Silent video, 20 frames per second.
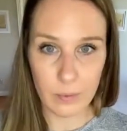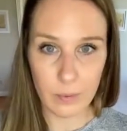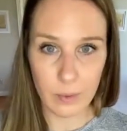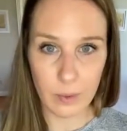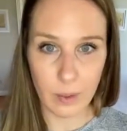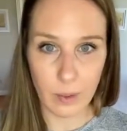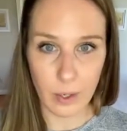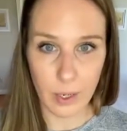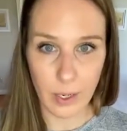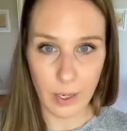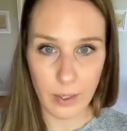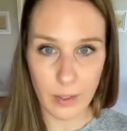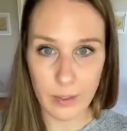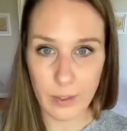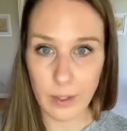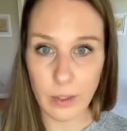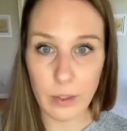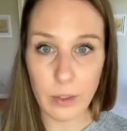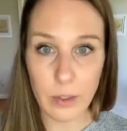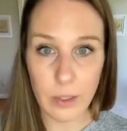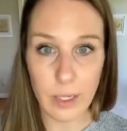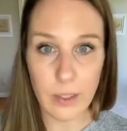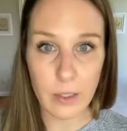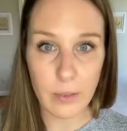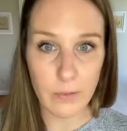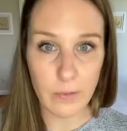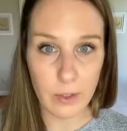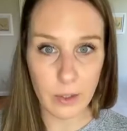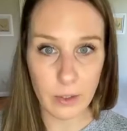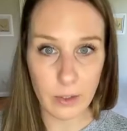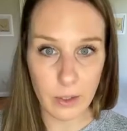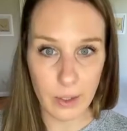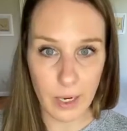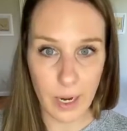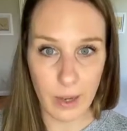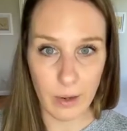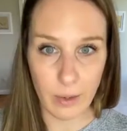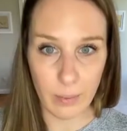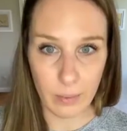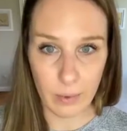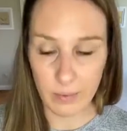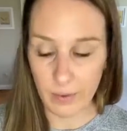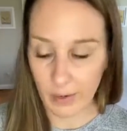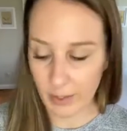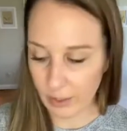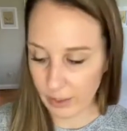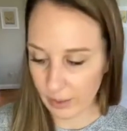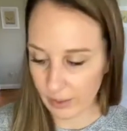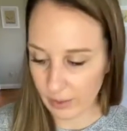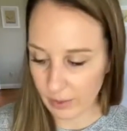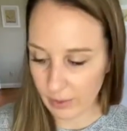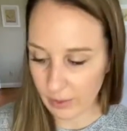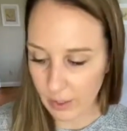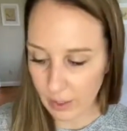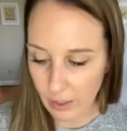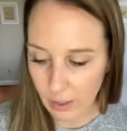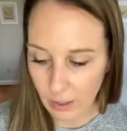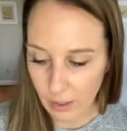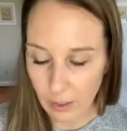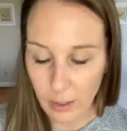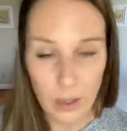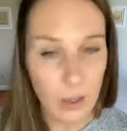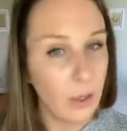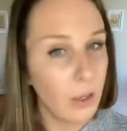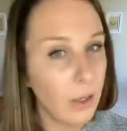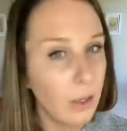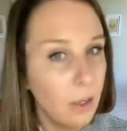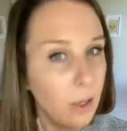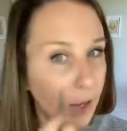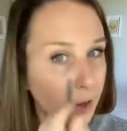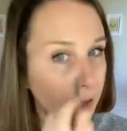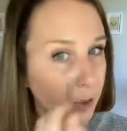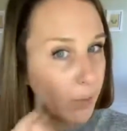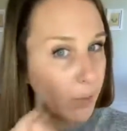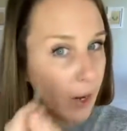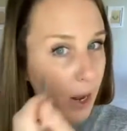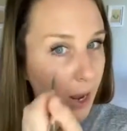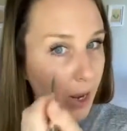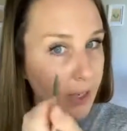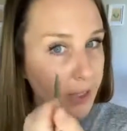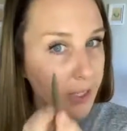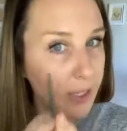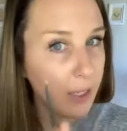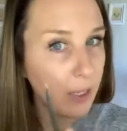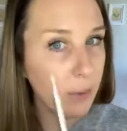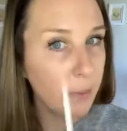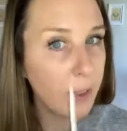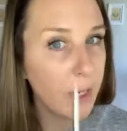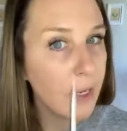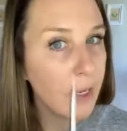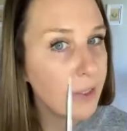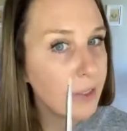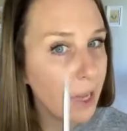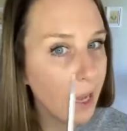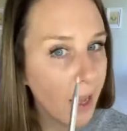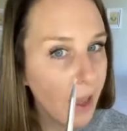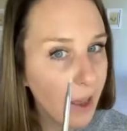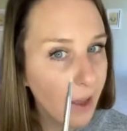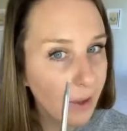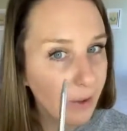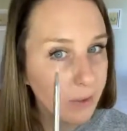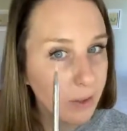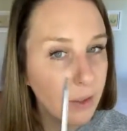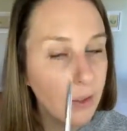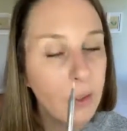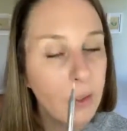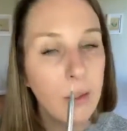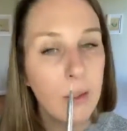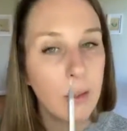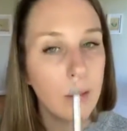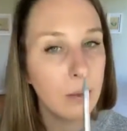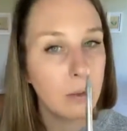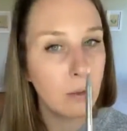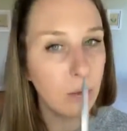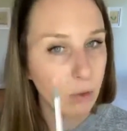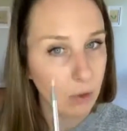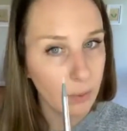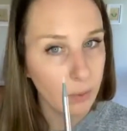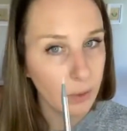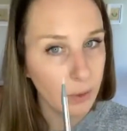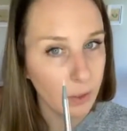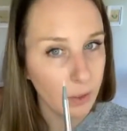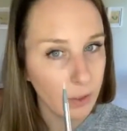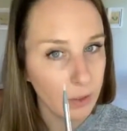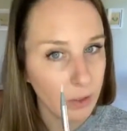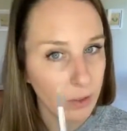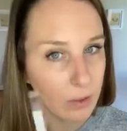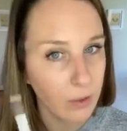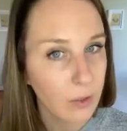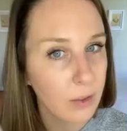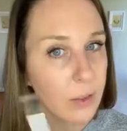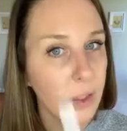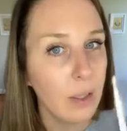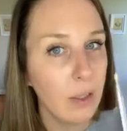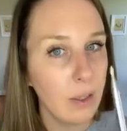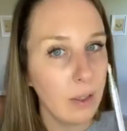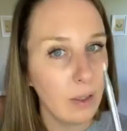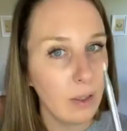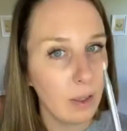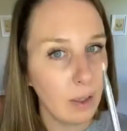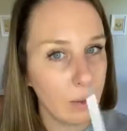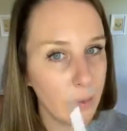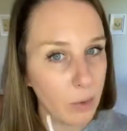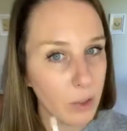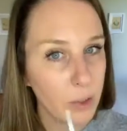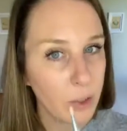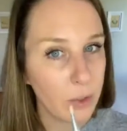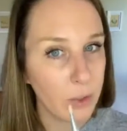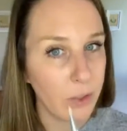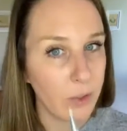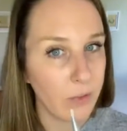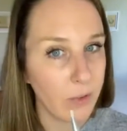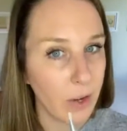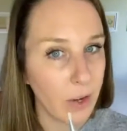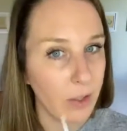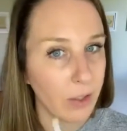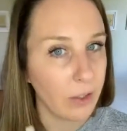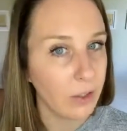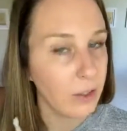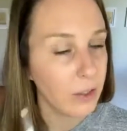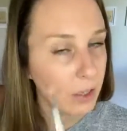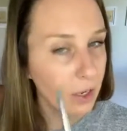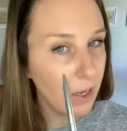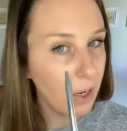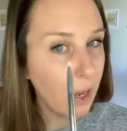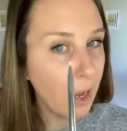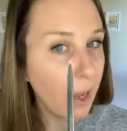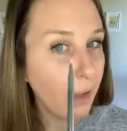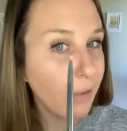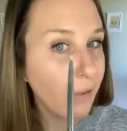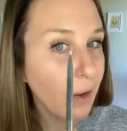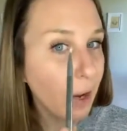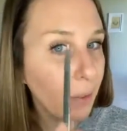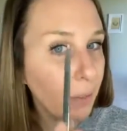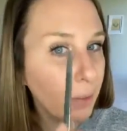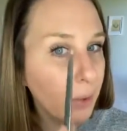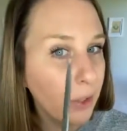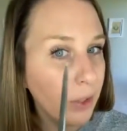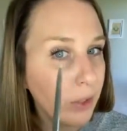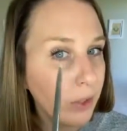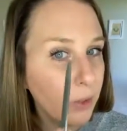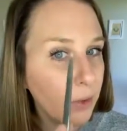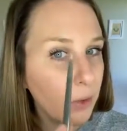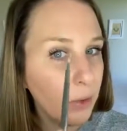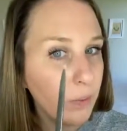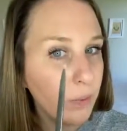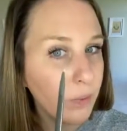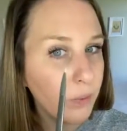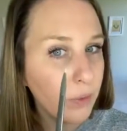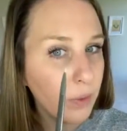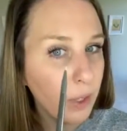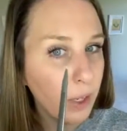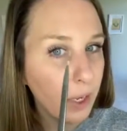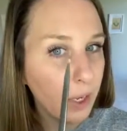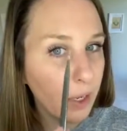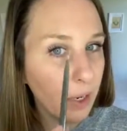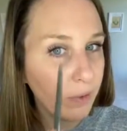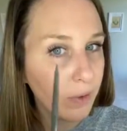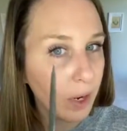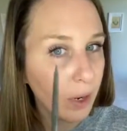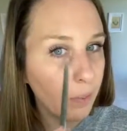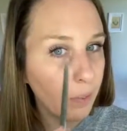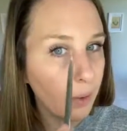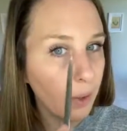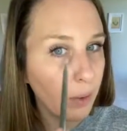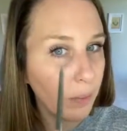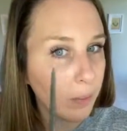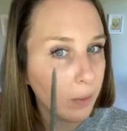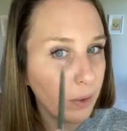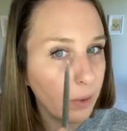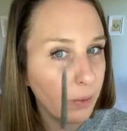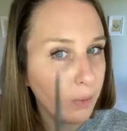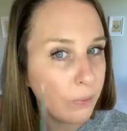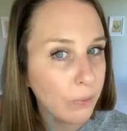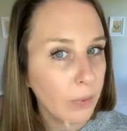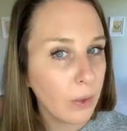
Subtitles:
All right, so you're just filtering out imperfections. Under my eyes here, because I have horrible dark circles in a multitude of colors, I've got blue and I've got purple.